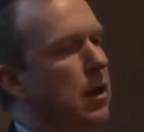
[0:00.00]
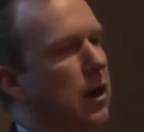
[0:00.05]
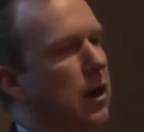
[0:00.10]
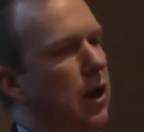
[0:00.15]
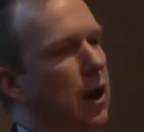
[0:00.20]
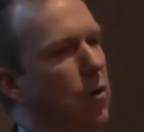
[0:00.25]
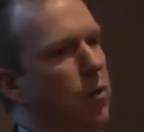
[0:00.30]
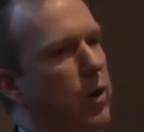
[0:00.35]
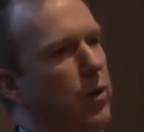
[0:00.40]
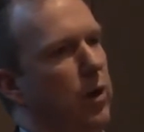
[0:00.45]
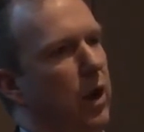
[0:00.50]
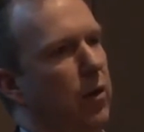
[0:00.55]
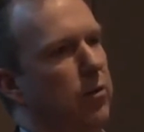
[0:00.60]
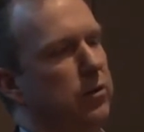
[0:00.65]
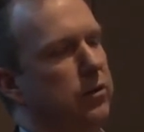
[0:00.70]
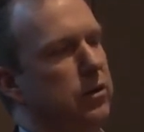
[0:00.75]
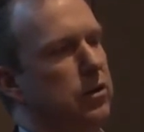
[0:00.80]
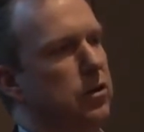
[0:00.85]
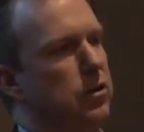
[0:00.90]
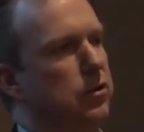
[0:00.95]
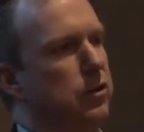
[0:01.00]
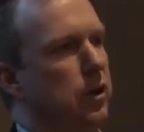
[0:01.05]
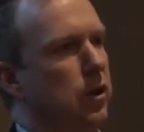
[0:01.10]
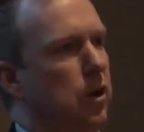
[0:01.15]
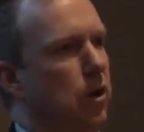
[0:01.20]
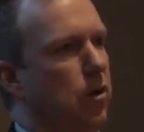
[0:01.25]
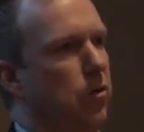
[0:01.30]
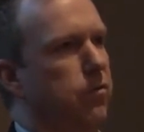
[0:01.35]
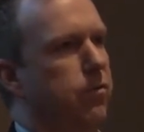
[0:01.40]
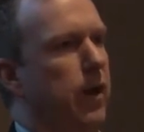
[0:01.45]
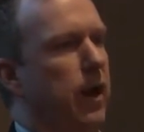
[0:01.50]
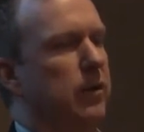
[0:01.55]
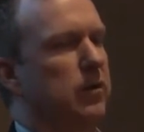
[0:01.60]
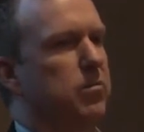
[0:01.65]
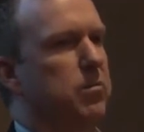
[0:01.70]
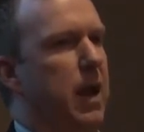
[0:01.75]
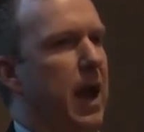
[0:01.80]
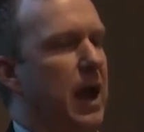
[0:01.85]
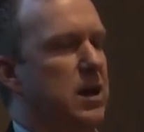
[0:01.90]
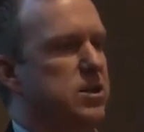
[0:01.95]
Uh, we were able to use the
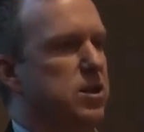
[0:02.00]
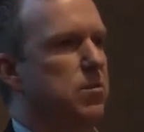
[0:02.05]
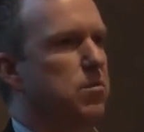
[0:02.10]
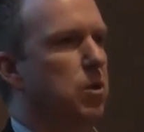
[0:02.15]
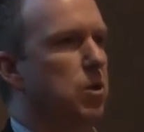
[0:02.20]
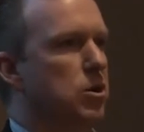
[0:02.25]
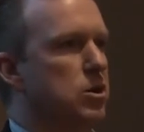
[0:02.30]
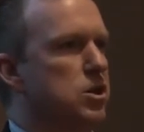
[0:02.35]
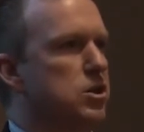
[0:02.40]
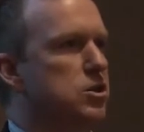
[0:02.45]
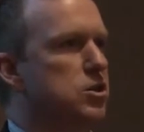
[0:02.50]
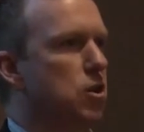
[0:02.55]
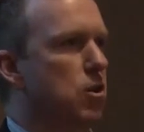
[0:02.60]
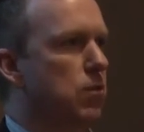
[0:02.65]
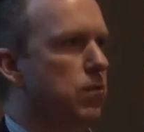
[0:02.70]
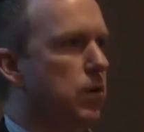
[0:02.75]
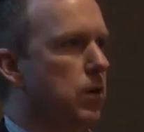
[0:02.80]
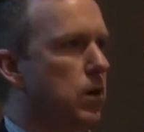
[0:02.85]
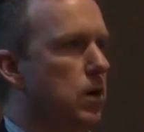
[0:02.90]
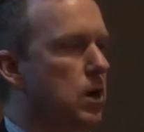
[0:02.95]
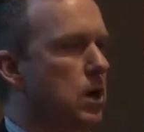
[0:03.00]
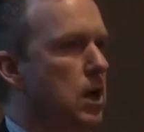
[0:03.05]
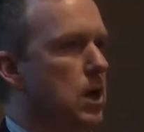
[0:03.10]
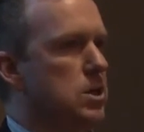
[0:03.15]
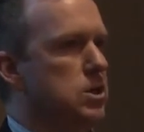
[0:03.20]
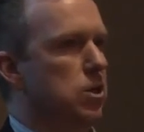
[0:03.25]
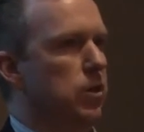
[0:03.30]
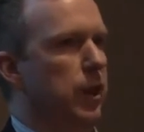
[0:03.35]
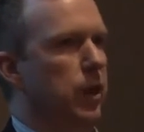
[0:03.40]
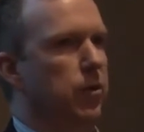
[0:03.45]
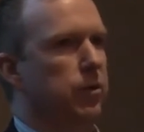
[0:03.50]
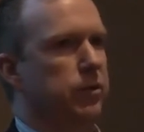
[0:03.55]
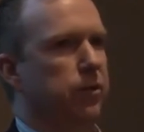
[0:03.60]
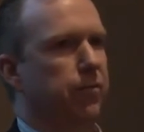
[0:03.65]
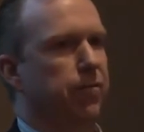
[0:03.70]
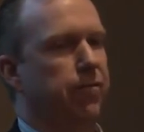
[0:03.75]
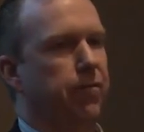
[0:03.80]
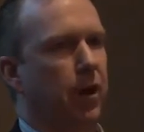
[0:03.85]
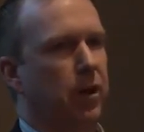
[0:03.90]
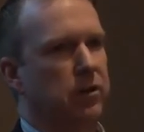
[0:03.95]
Kofax match and merge server, so there was
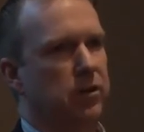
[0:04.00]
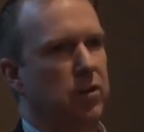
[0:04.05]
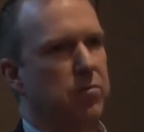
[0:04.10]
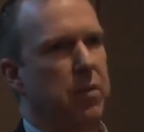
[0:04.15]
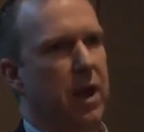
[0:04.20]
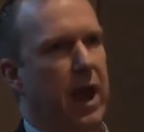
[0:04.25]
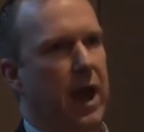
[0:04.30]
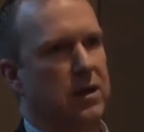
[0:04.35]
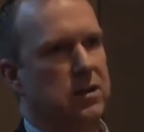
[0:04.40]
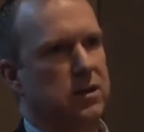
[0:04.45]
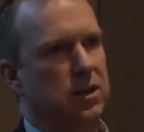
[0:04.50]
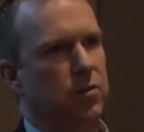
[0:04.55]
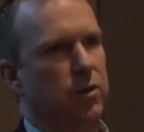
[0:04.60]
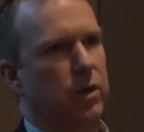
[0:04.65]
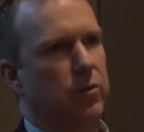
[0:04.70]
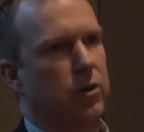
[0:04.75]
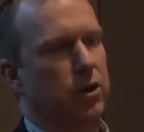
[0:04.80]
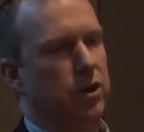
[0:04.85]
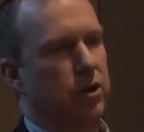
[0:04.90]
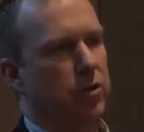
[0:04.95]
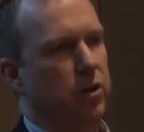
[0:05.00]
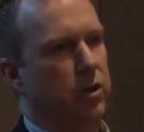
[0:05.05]
a fuzzy match that we were